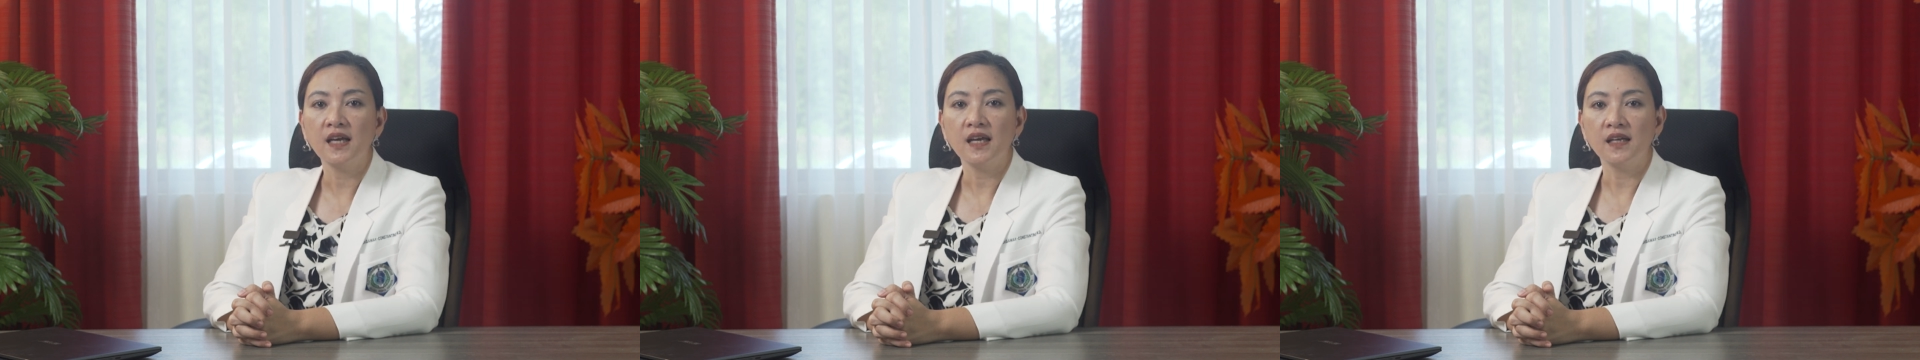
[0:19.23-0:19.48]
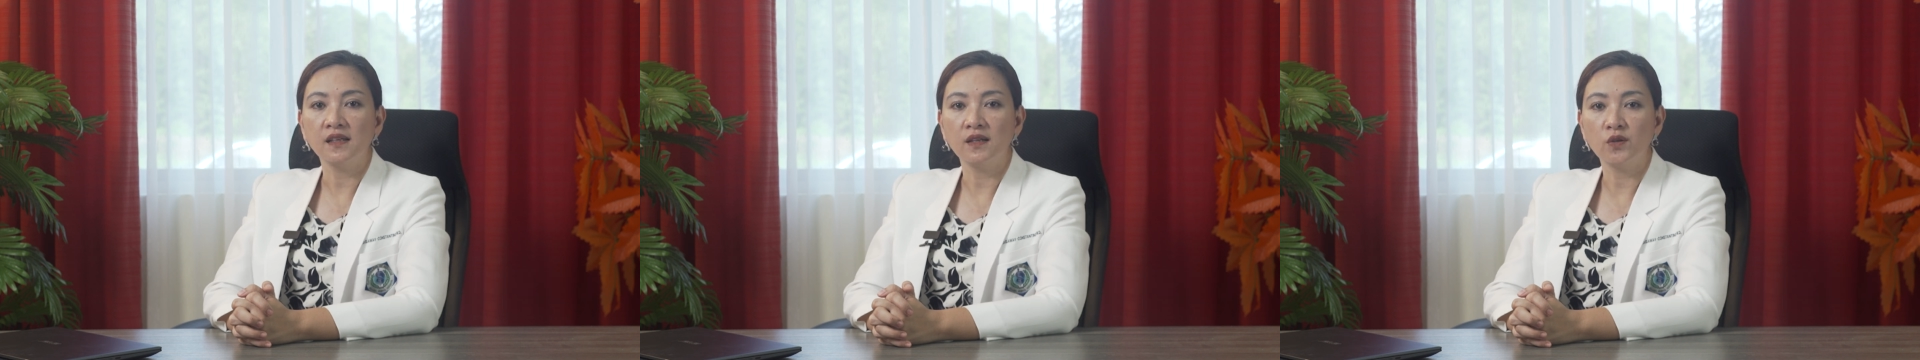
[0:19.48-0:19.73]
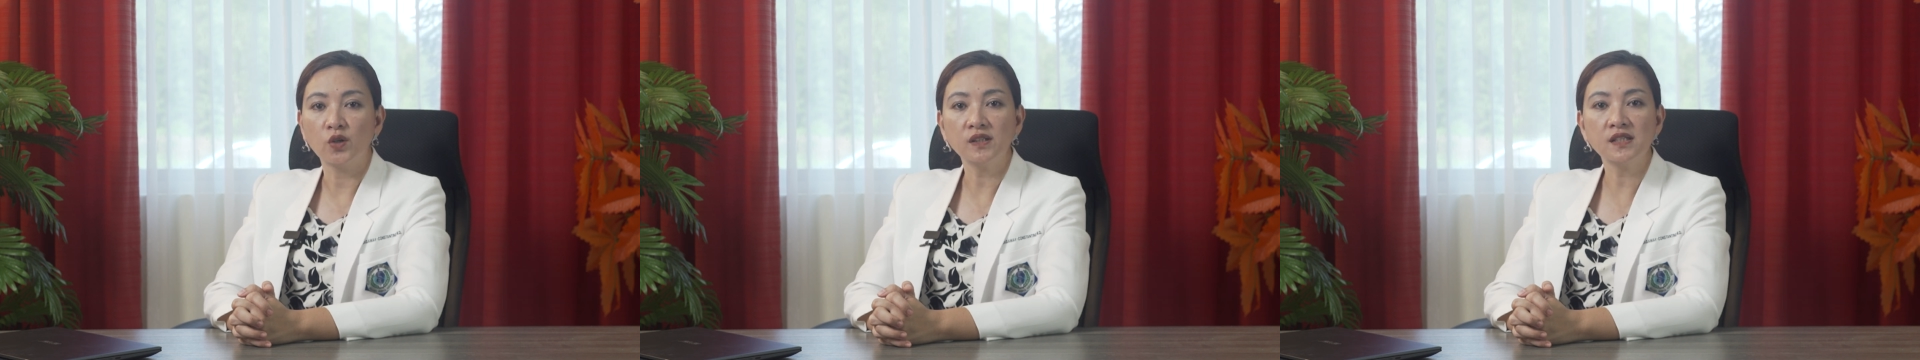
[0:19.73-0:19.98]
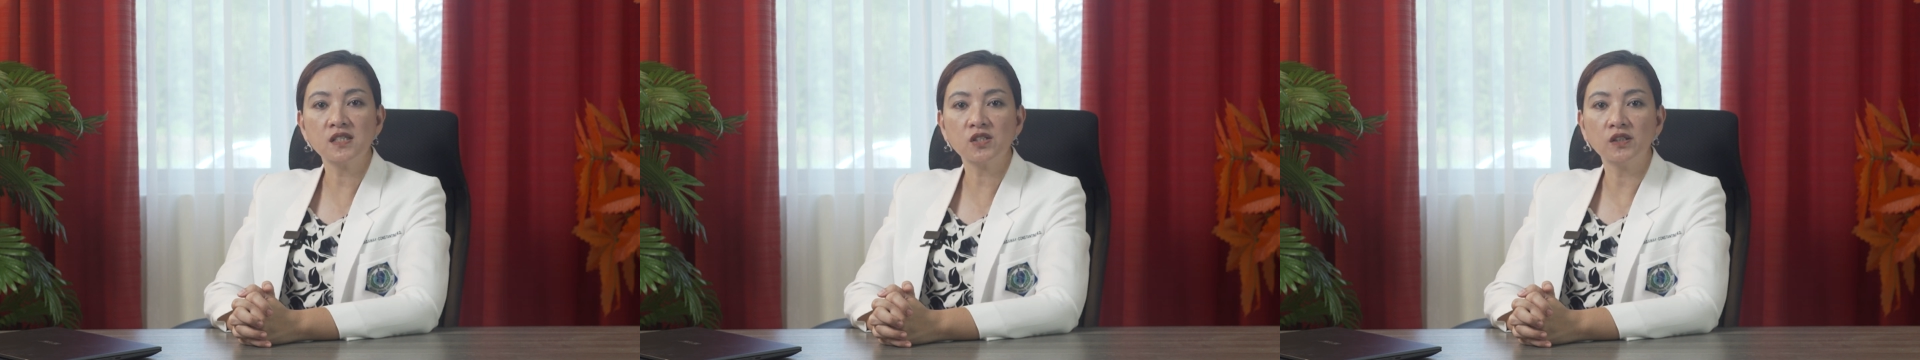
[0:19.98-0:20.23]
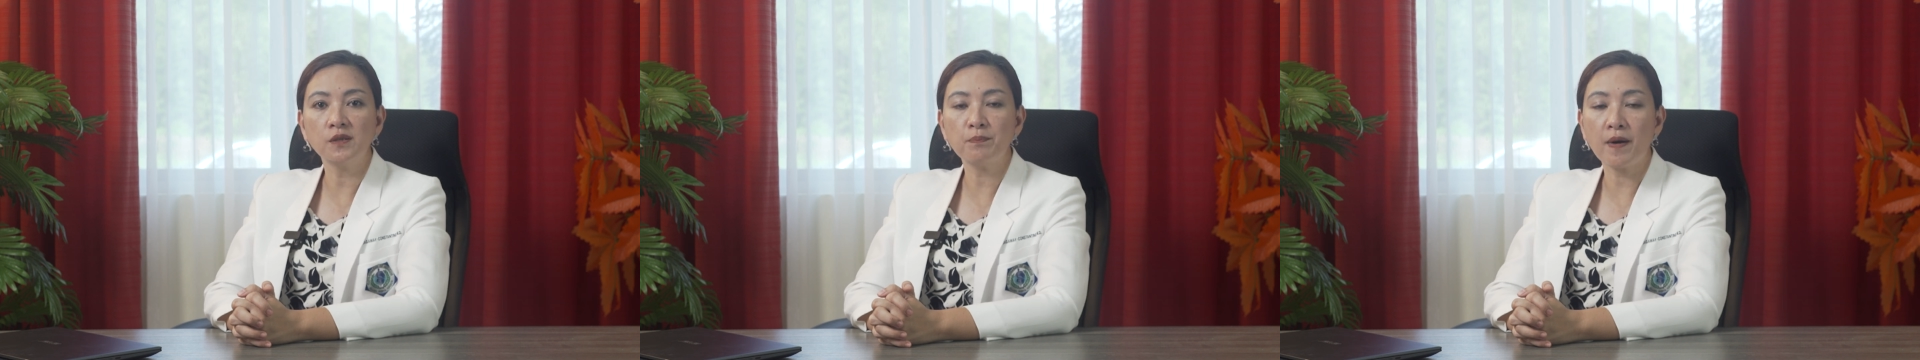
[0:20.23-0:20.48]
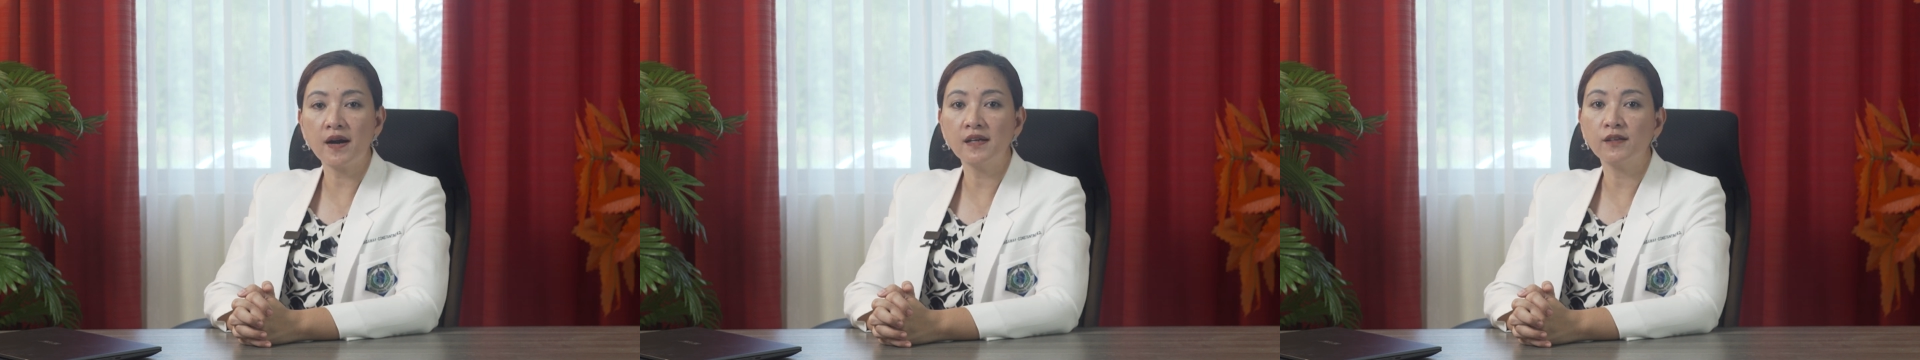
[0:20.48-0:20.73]
in the northeastern
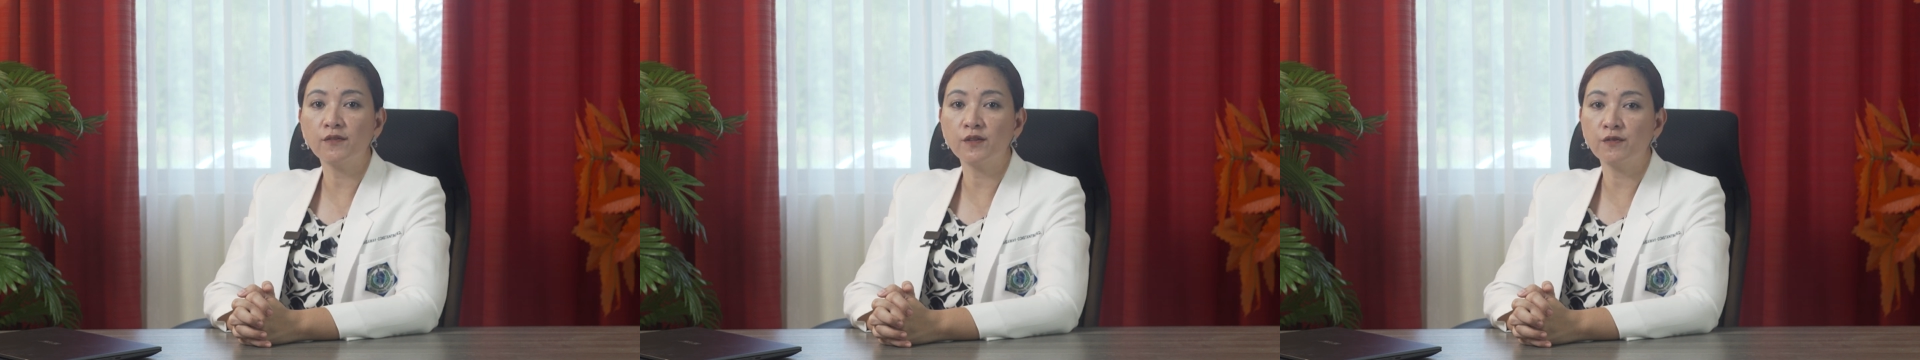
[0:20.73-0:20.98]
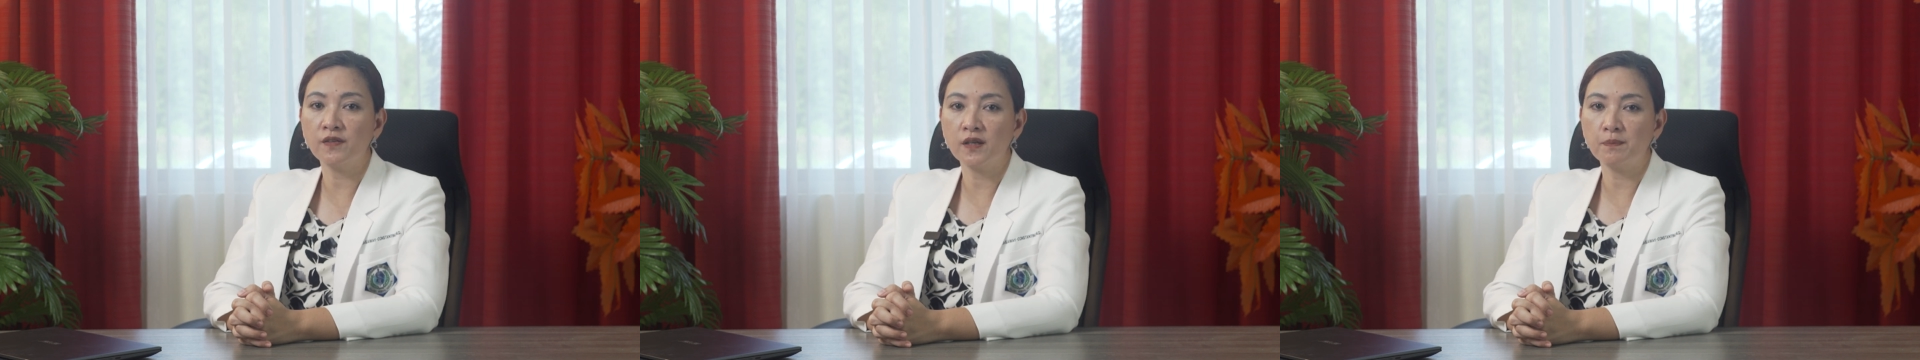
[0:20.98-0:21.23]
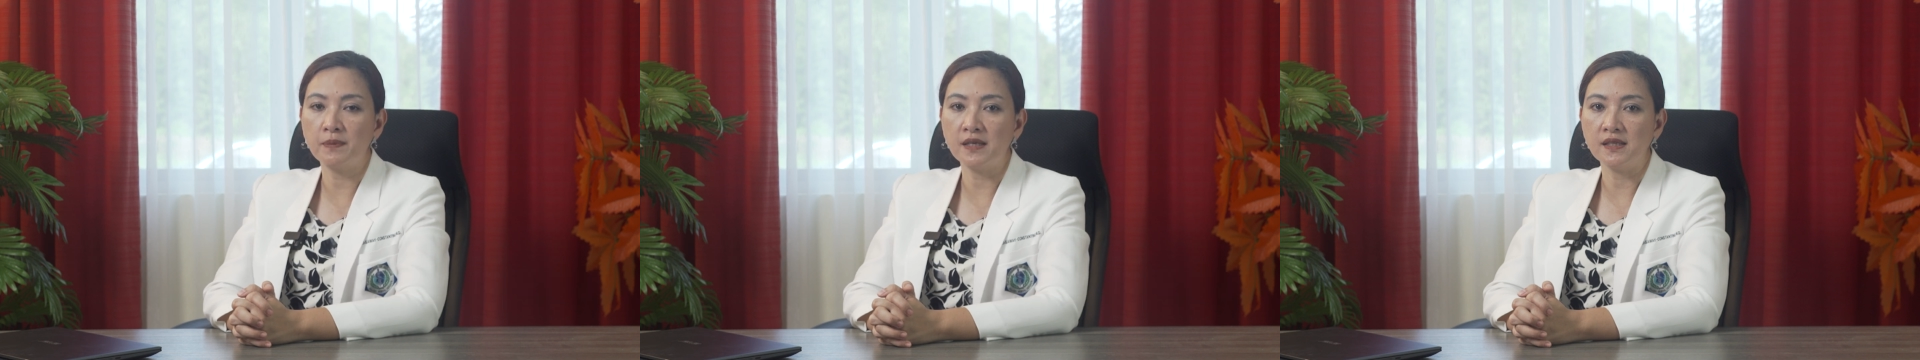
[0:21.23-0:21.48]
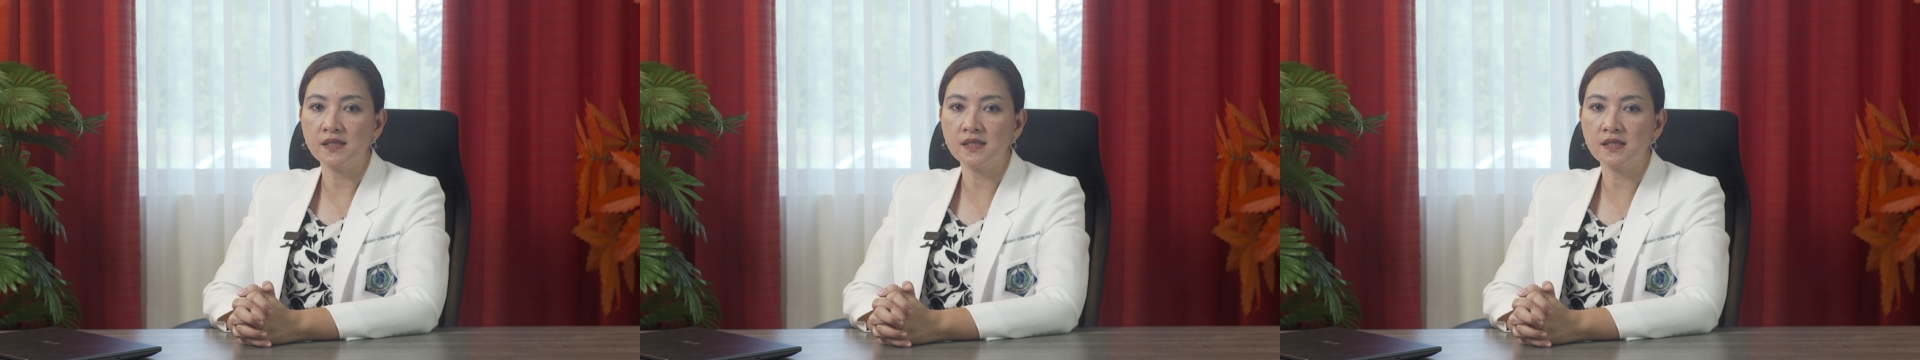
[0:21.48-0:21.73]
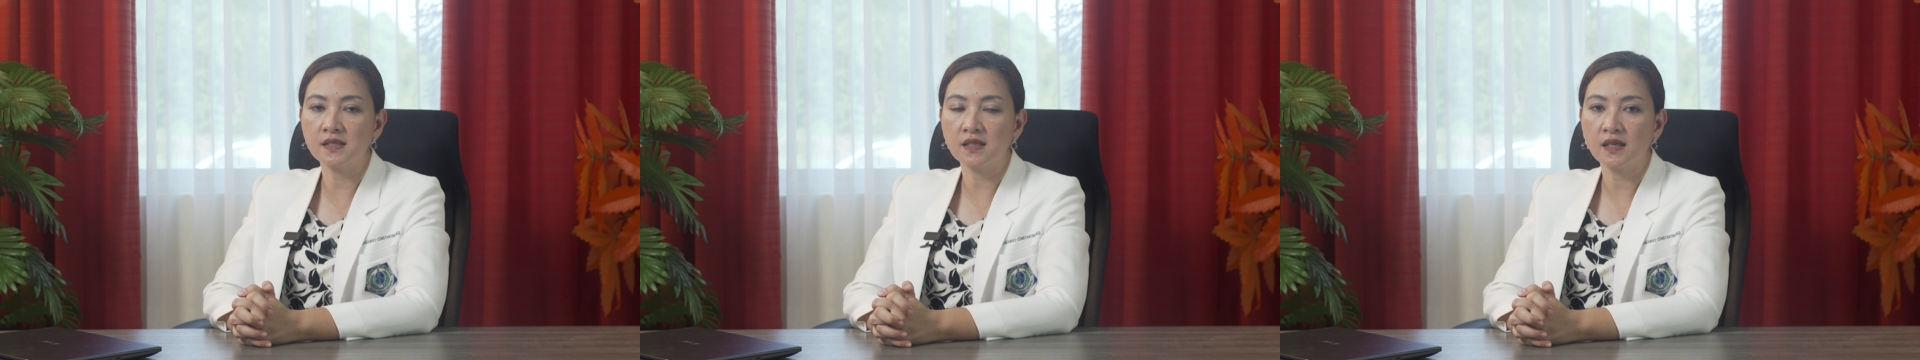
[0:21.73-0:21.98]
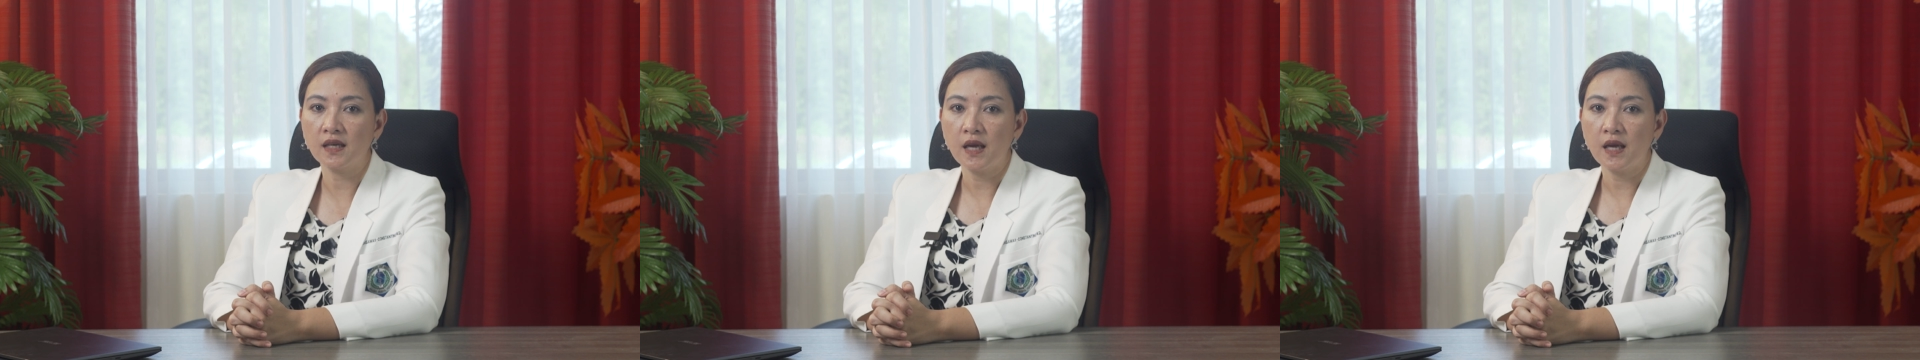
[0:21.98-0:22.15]
part of the Philippines.